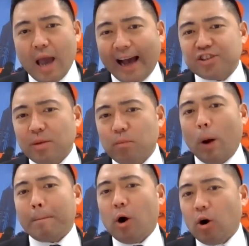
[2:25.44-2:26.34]
ask them,
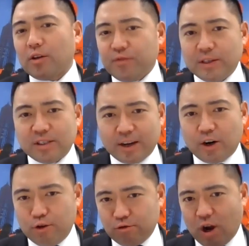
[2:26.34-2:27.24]
what part of fintech are
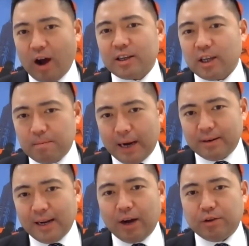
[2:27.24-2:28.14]
you talking about
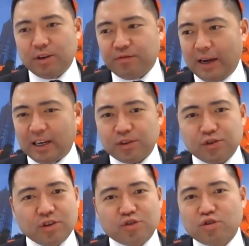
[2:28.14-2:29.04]
and how you define it?
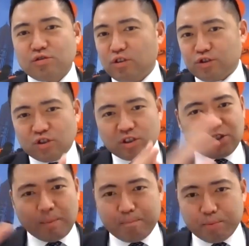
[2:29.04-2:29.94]
Because there's such
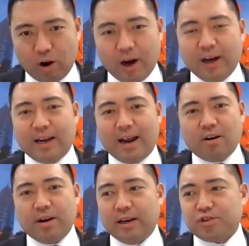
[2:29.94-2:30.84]
a broad
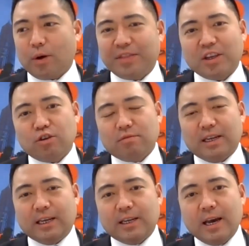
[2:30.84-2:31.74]
area. So I think you
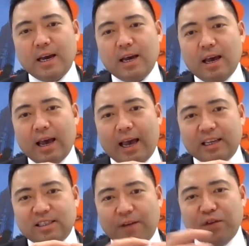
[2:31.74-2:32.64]
need a
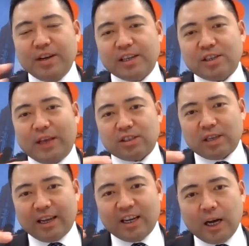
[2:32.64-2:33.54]
definition that's
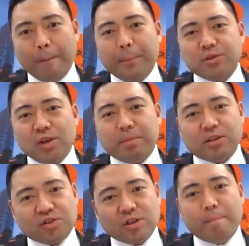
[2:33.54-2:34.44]
encompassing but
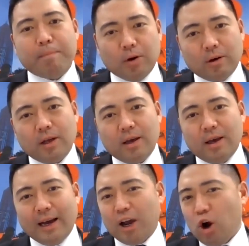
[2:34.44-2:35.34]
simple.
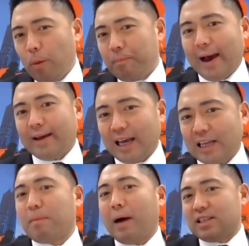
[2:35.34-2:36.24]
And I hope
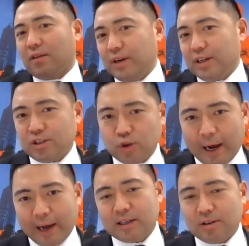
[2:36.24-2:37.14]
that's my definition so
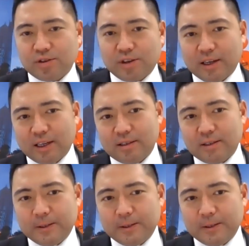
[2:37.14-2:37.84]
I can understand it.